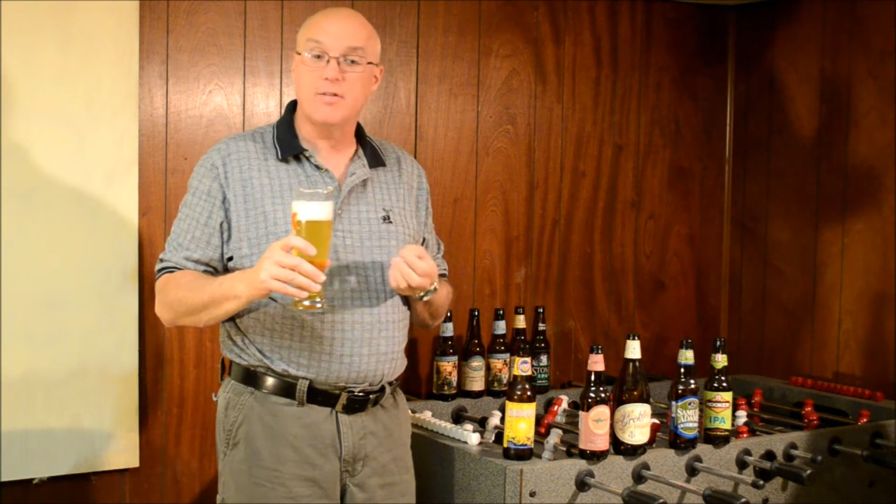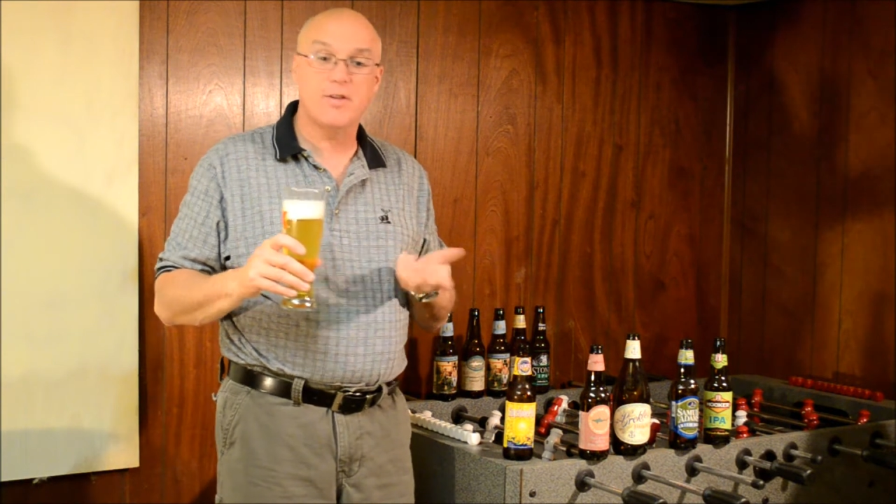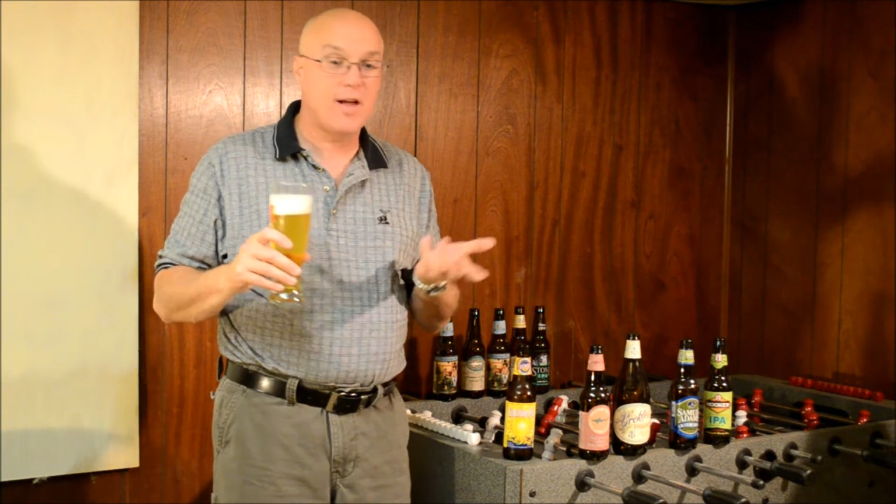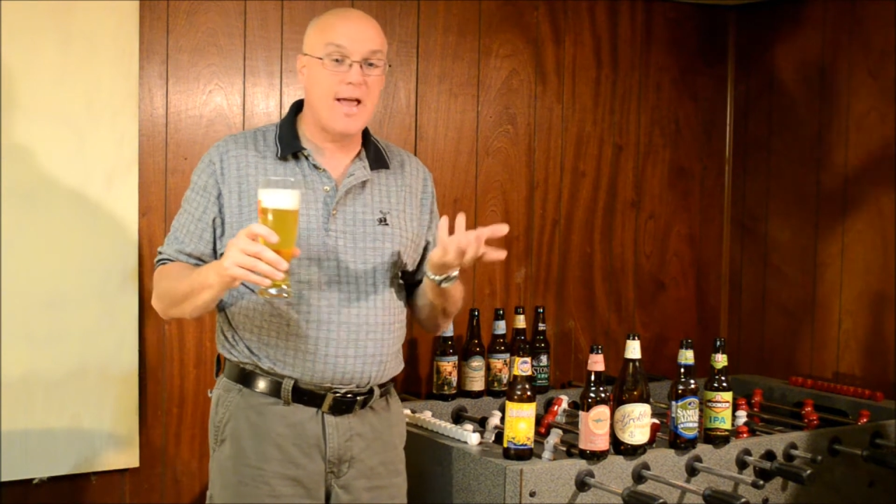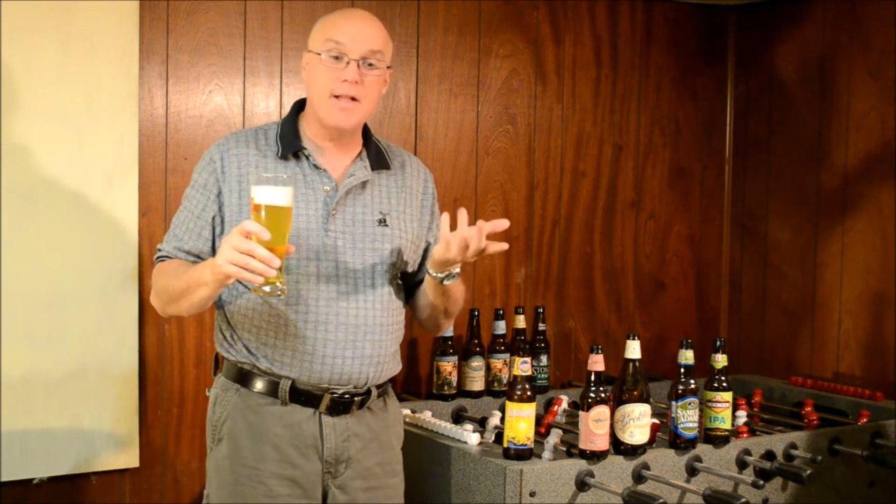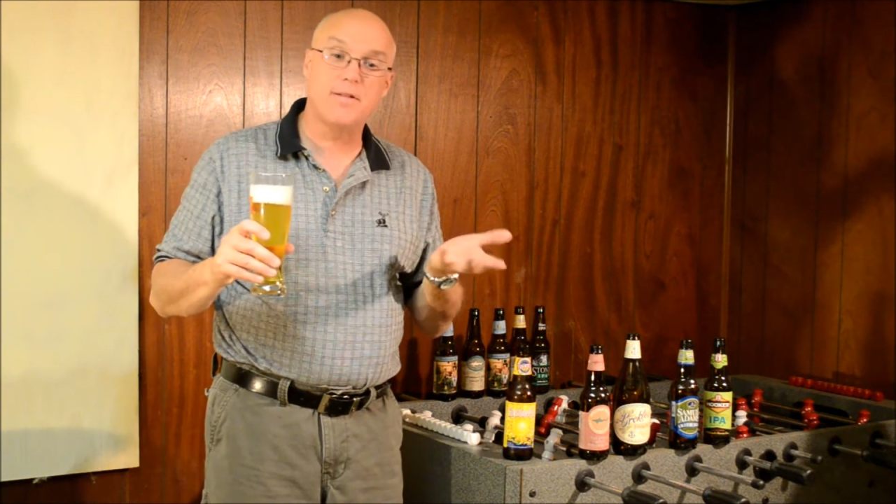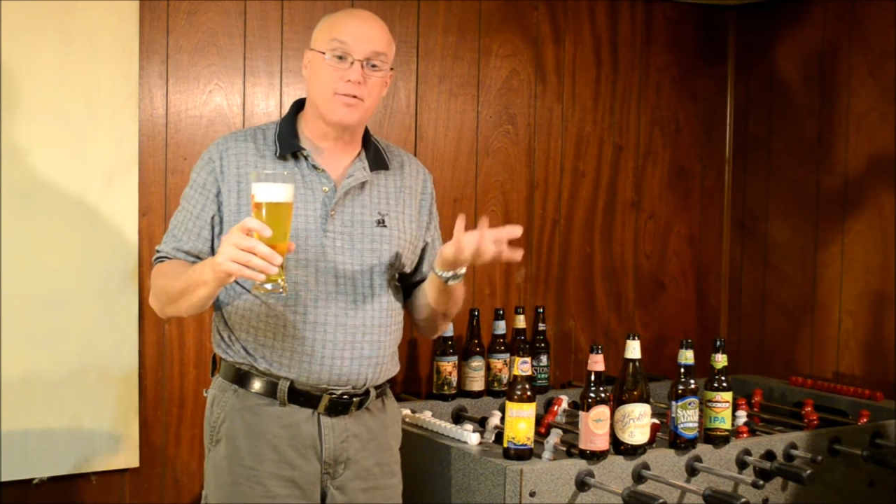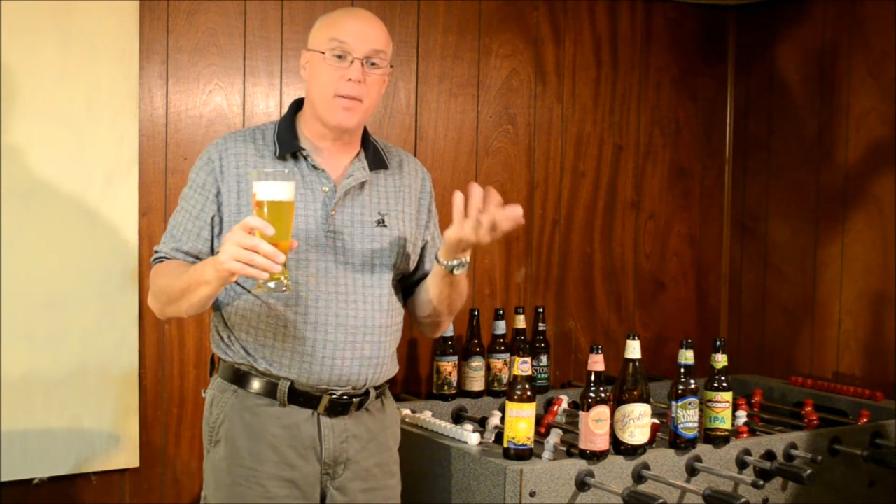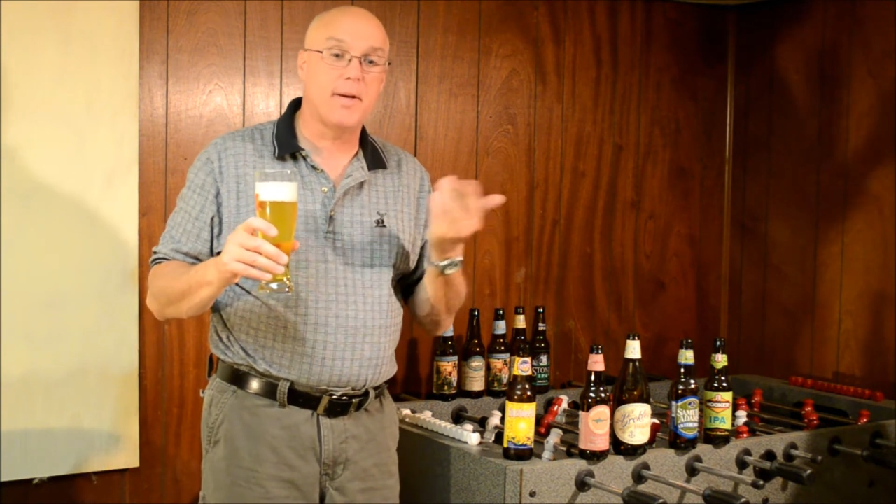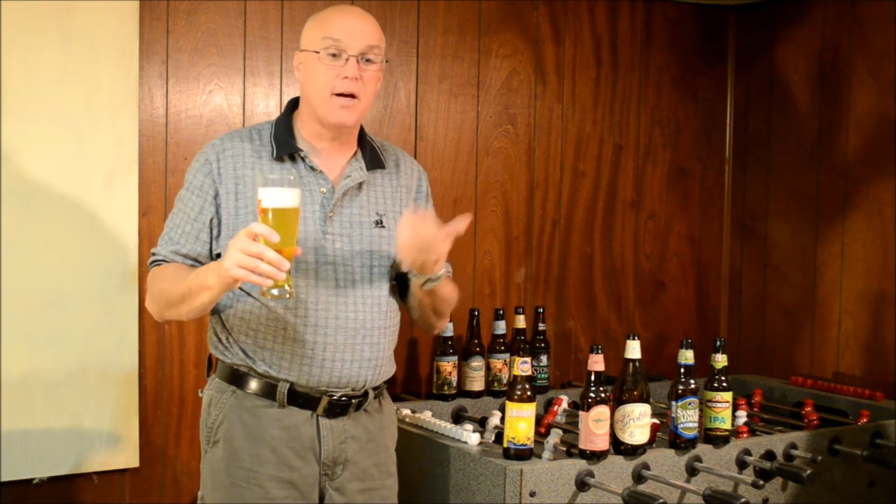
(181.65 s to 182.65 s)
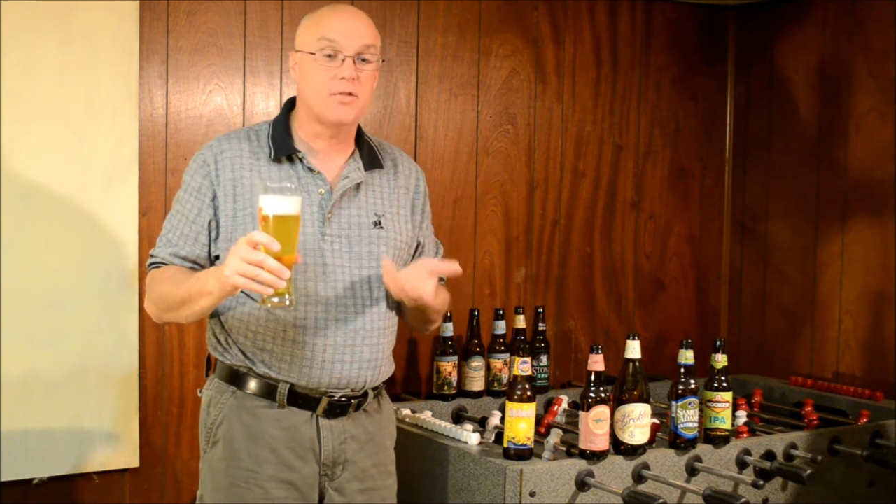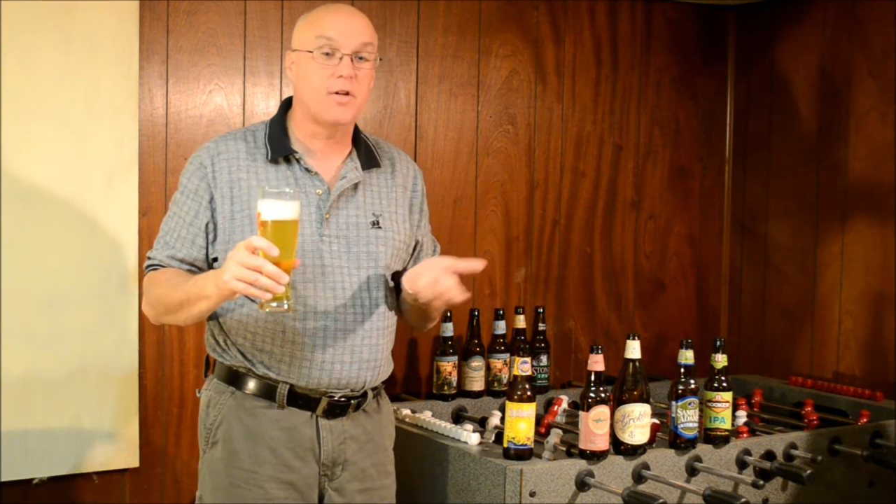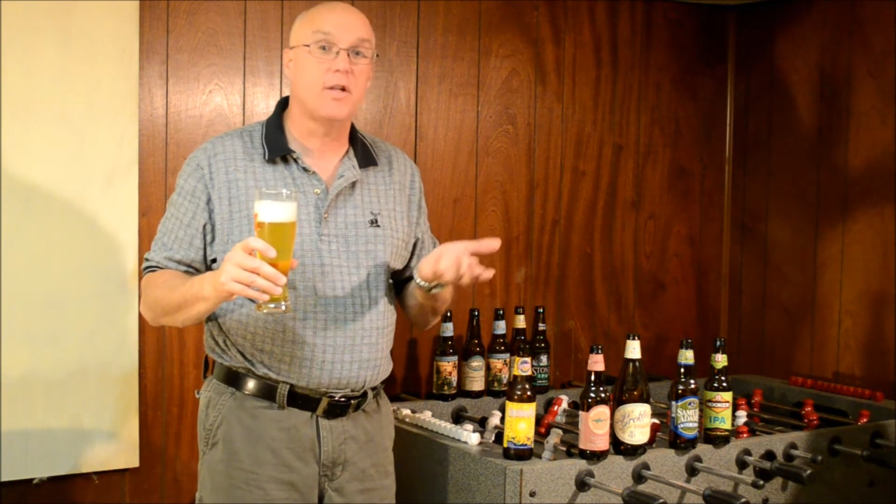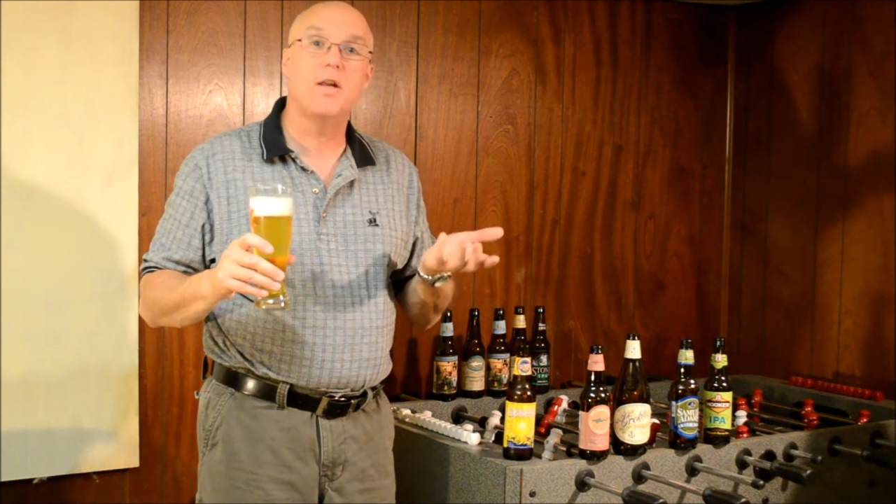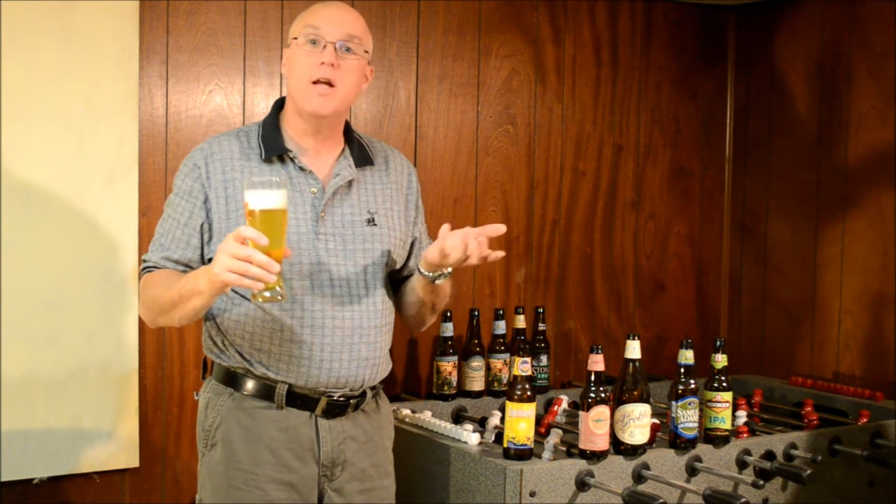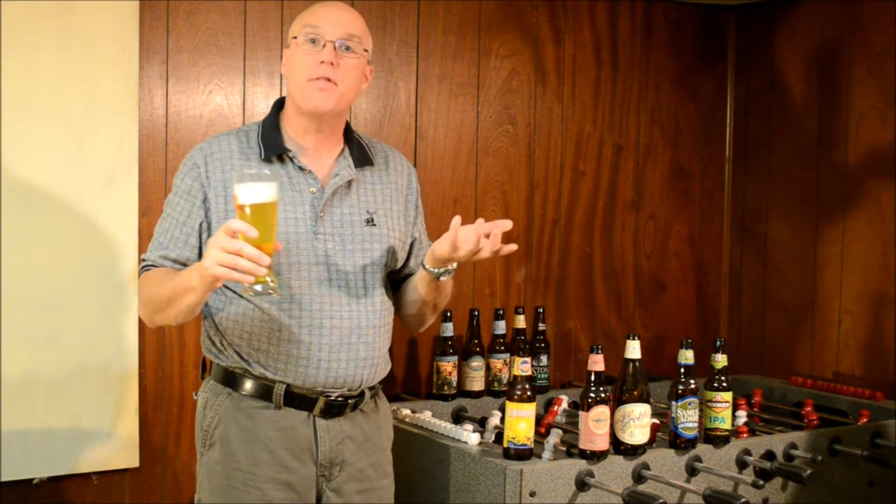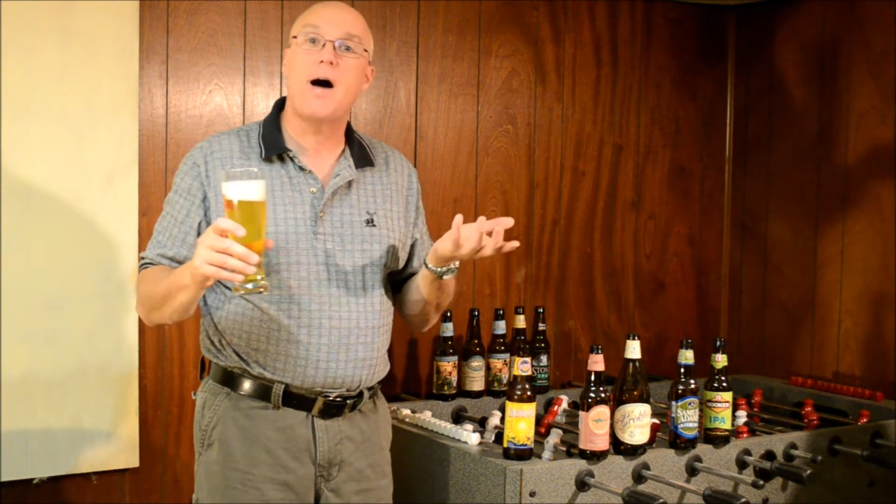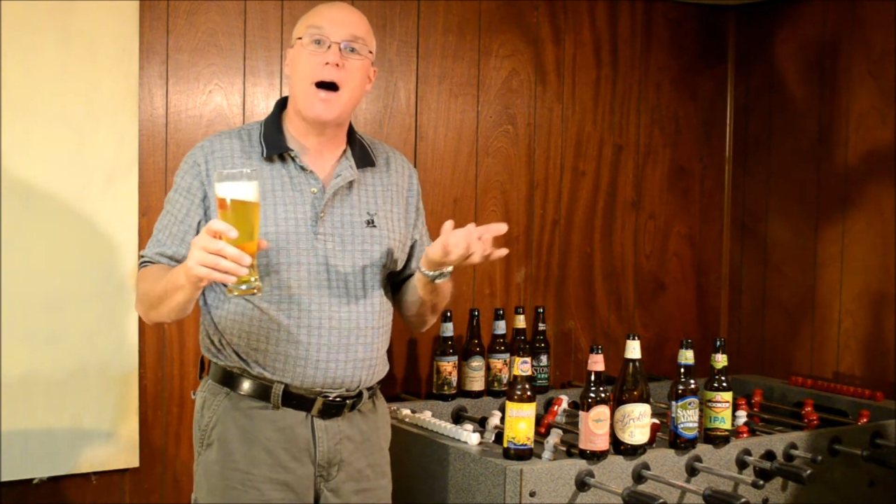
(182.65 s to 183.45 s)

there's a hint of something else underneath.